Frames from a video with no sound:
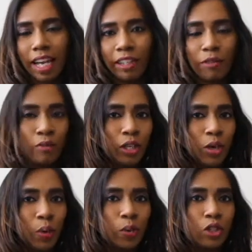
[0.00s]
kind of
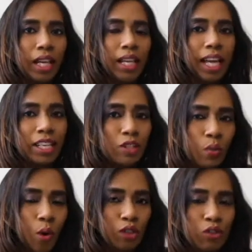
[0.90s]
video which I like to
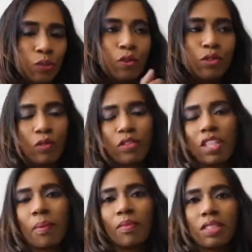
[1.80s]
watch most of the
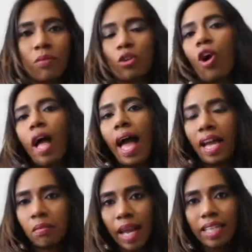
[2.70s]
time is about
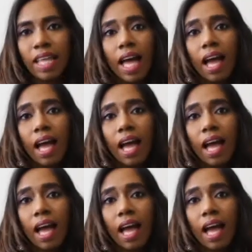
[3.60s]
handbags,